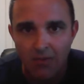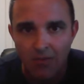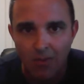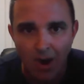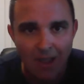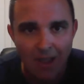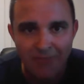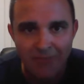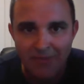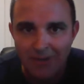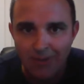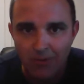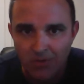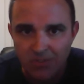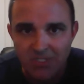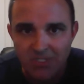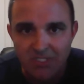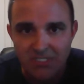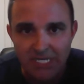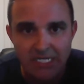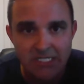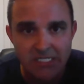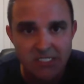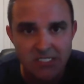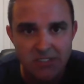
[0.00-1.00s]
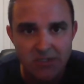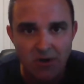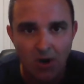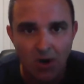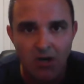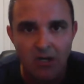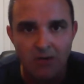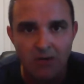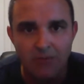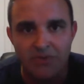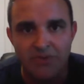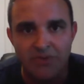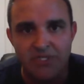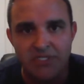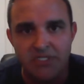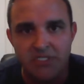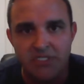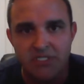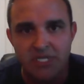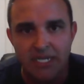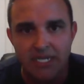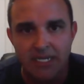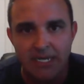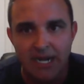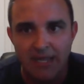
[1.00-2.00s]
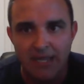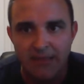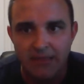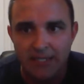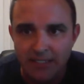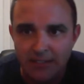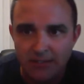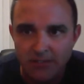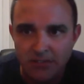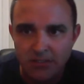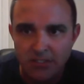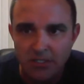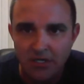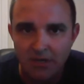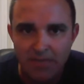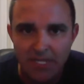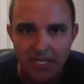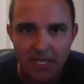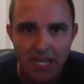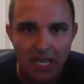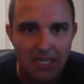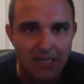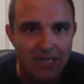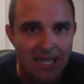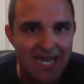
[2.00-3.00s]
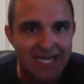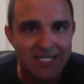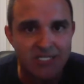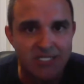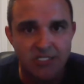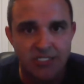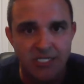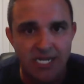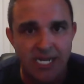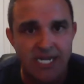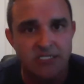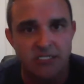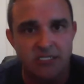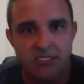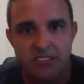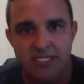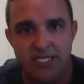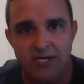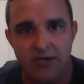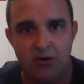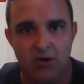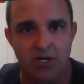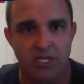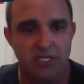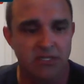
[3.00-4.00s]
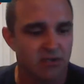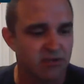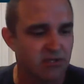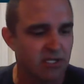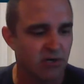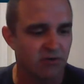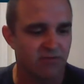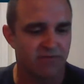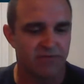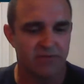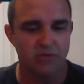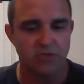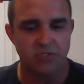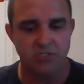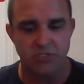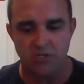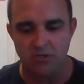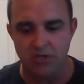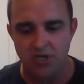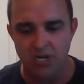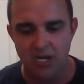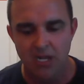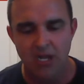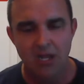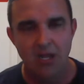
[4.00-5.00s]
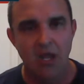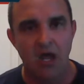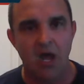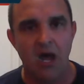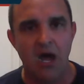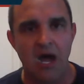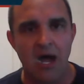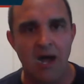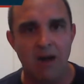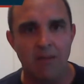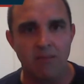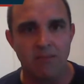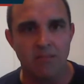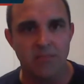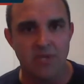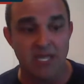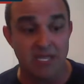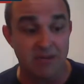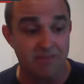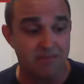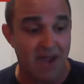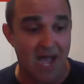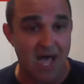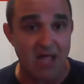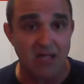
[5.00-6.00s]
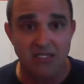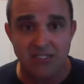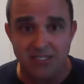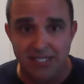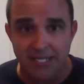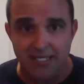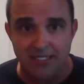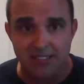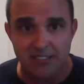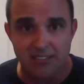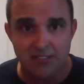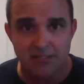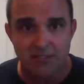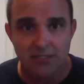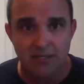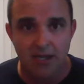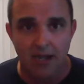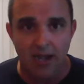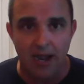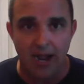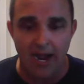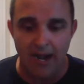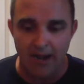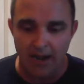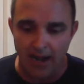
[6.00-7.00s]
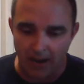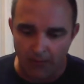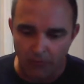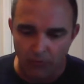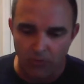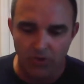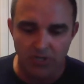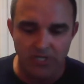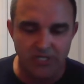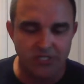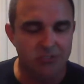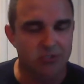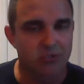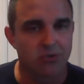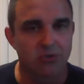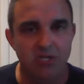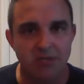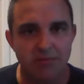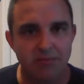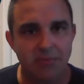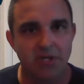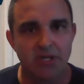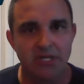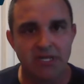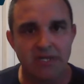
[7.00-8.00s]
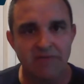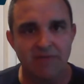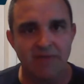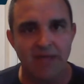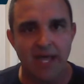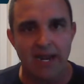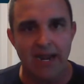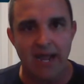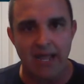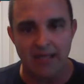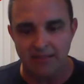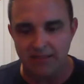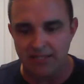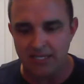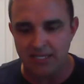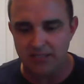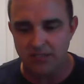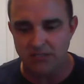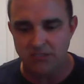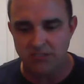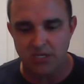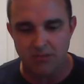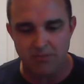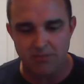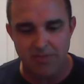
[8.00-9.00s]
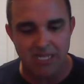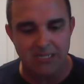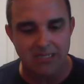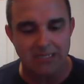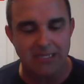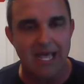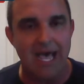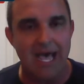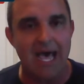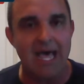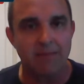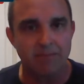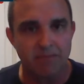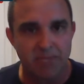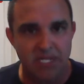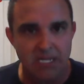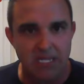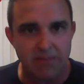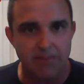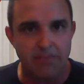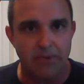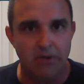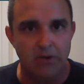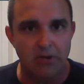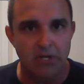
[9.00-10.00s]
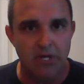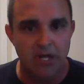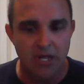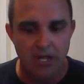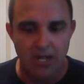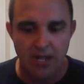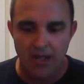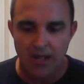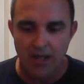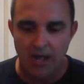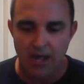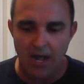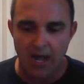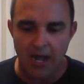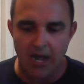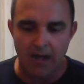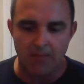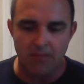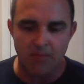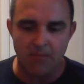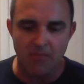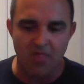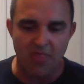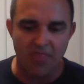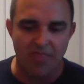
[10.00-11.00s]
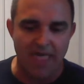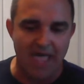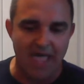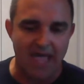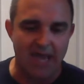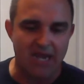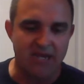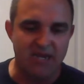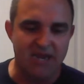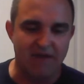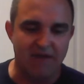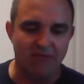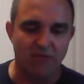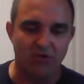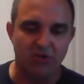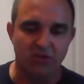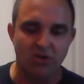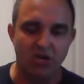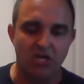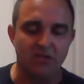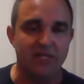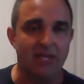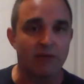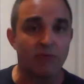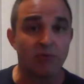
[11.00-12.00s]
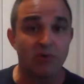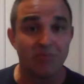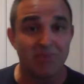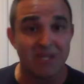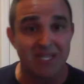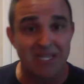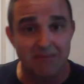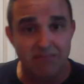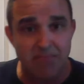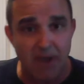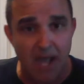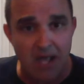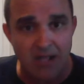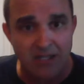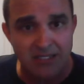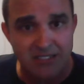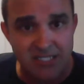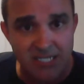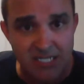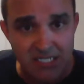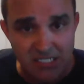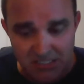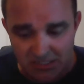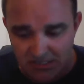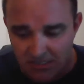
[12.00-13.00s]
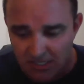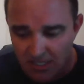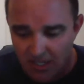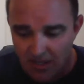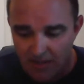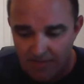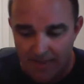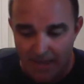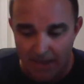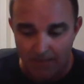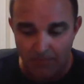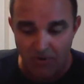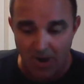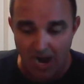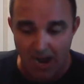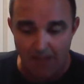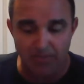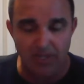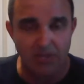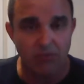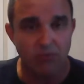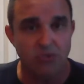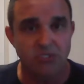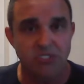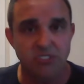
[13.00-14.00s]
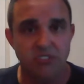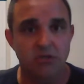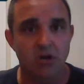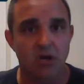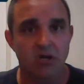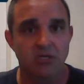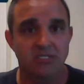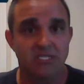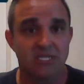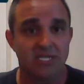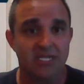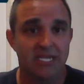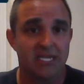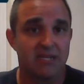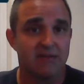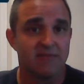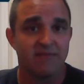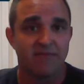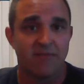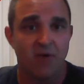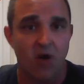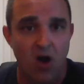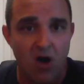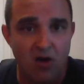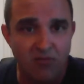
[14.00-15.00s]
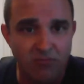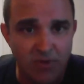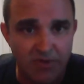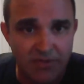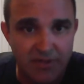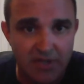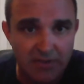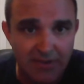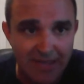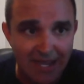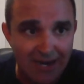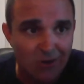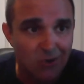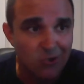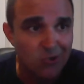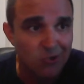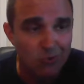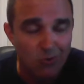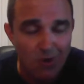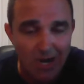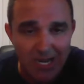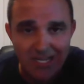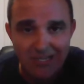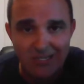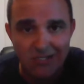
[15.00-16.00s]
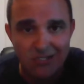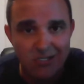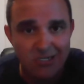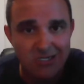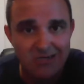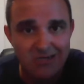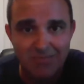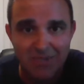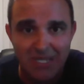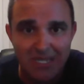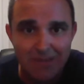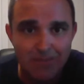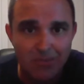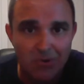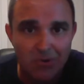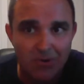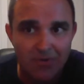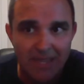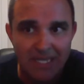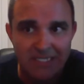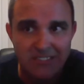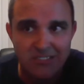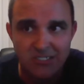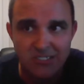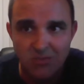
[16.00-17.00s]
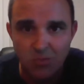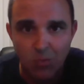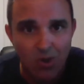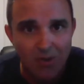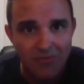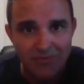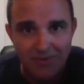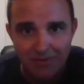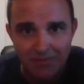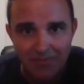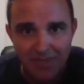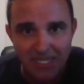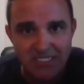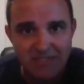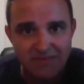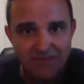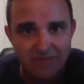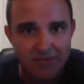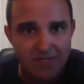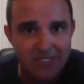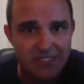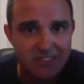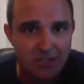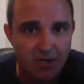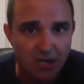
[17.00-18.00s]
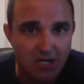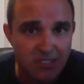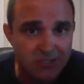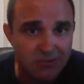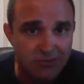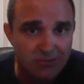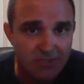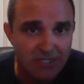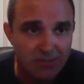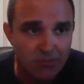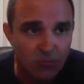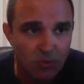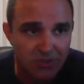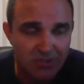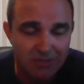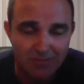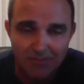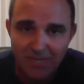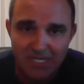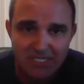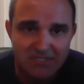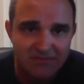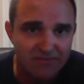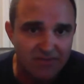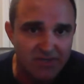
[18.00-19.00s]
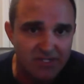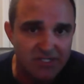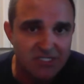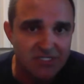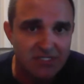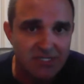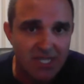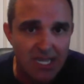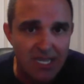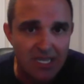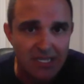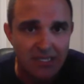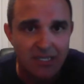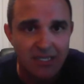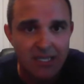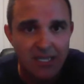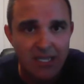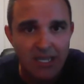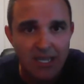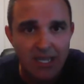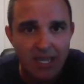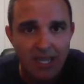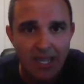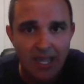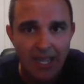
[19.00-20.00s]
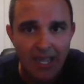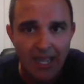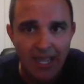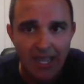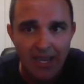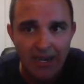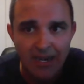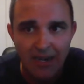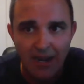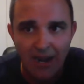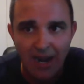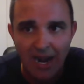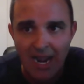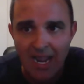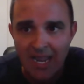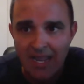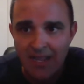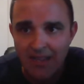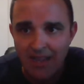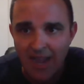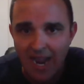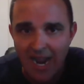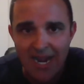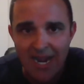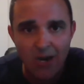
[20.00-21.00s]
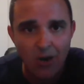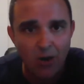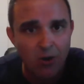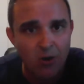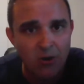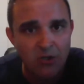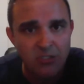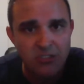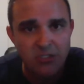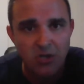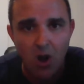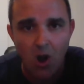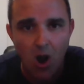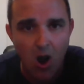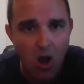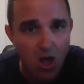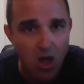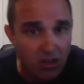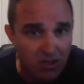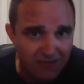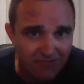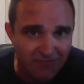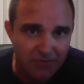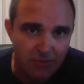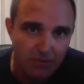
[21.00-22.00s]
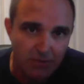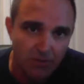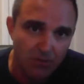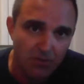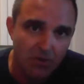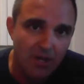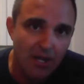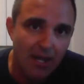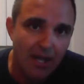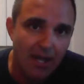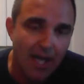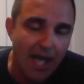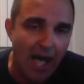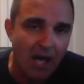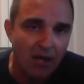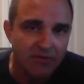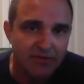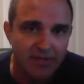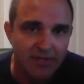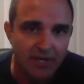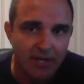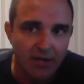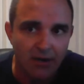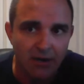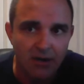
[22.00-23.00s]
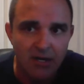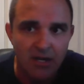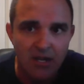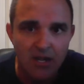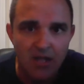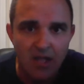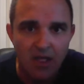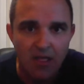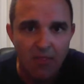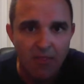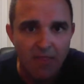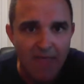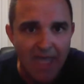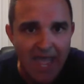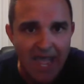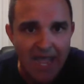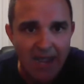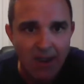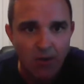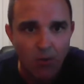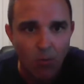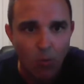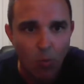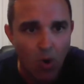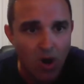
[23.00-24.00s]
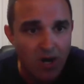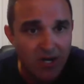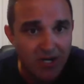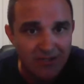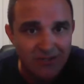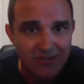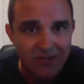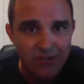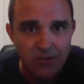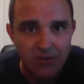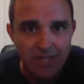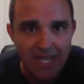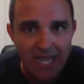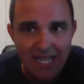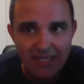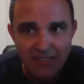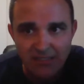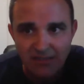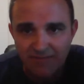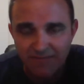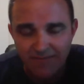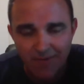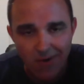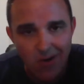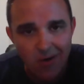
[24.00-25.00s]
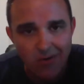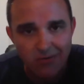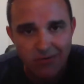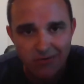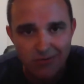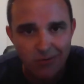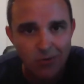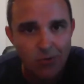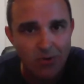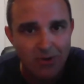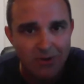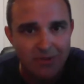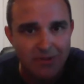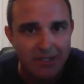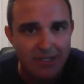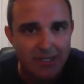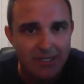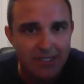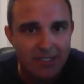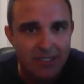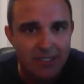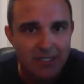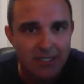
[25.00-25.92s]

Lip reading: I think we're just getting started with this thing. And I think there's going to be a lot of changes here in the near future in politics. I really, truly believe that. I think there's going to be a lot of people that never thought they would be in politics that probably will start to get involved with it, that are great, good people that just want the best for this country and want the best for the state. And I urge all of you out there that want to do that to follow through with it.